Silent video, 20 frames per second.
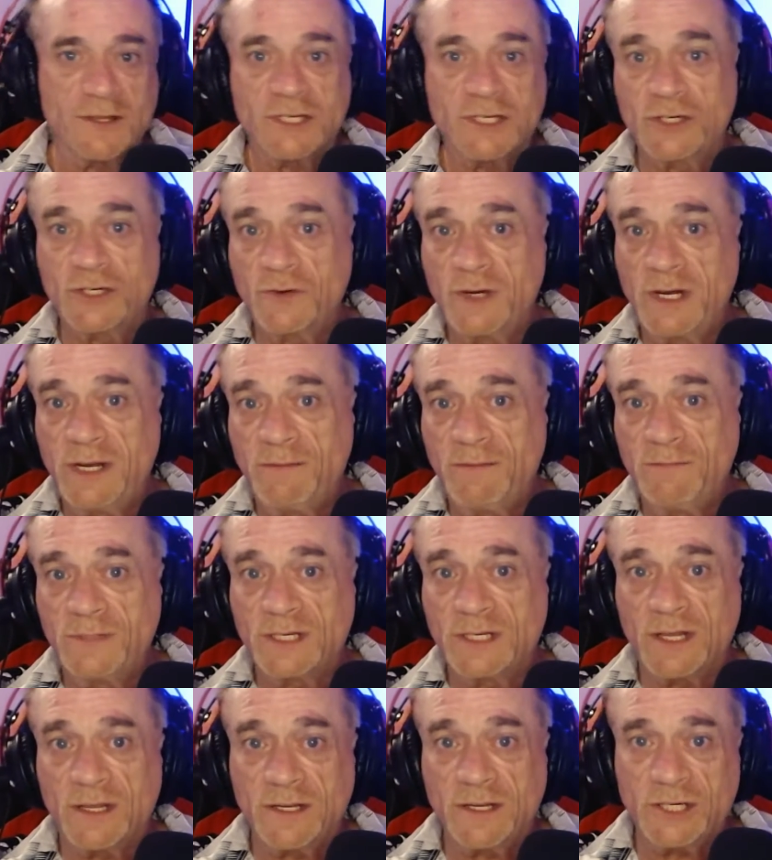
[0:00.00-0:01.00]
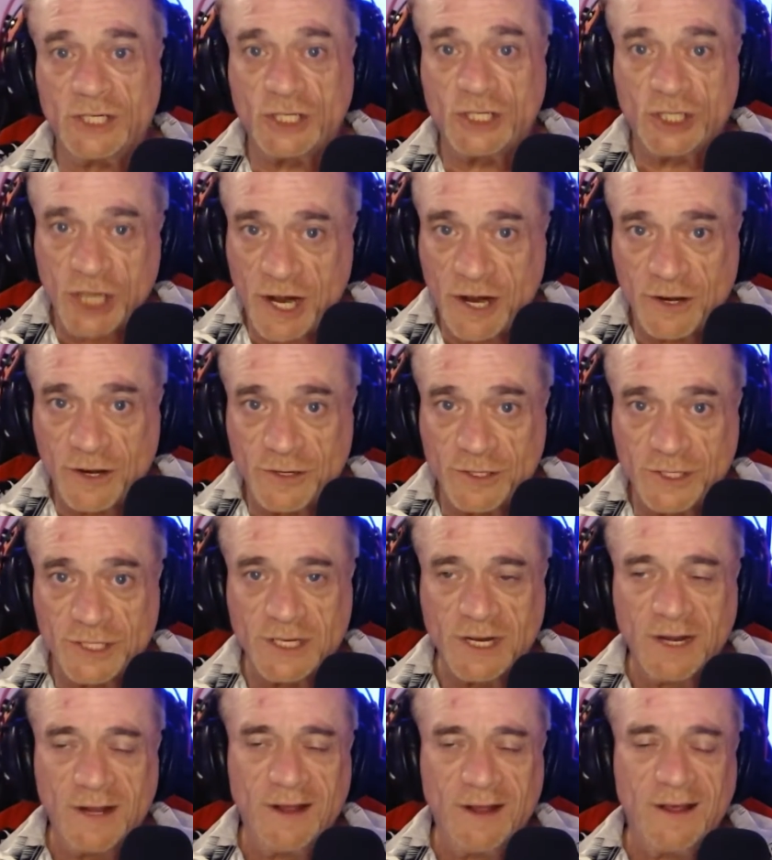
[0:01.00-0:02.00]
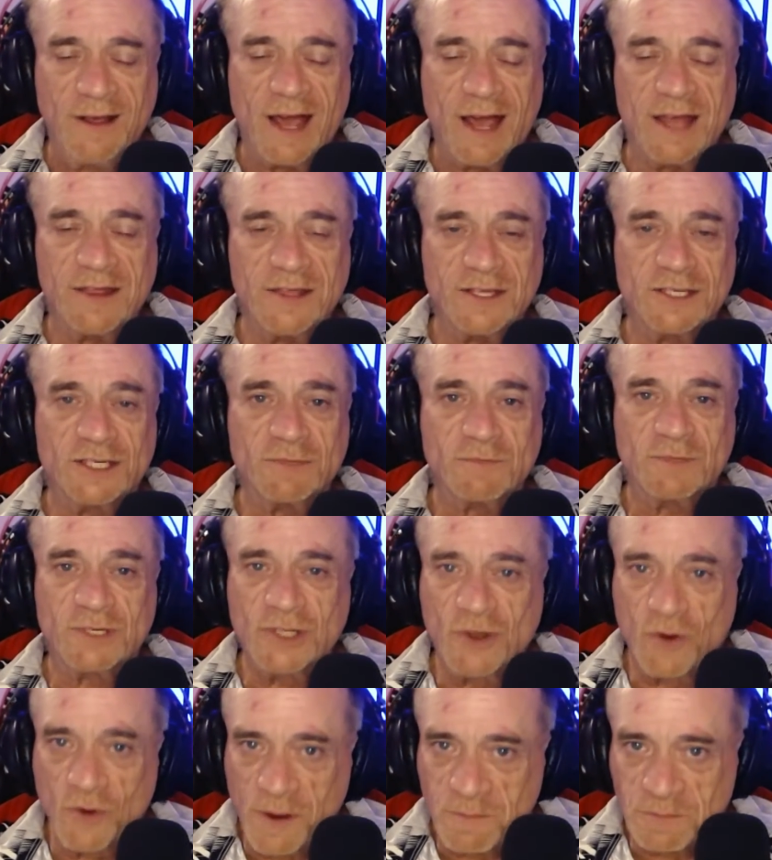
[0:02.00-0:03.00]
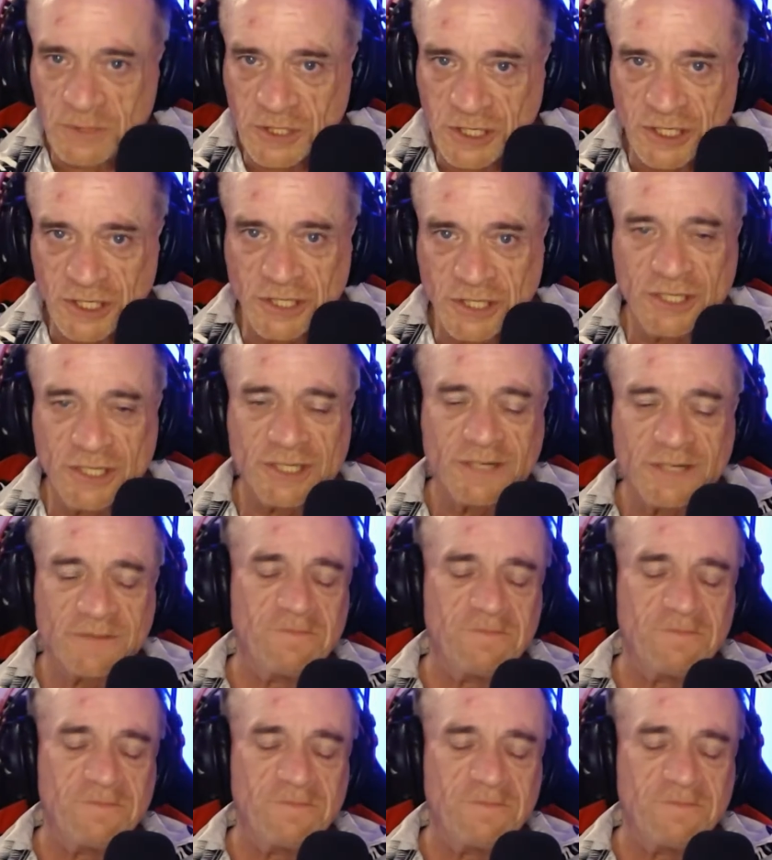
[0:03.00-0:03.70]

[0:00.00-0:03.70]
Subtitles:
streams and the shares and the subscriptions.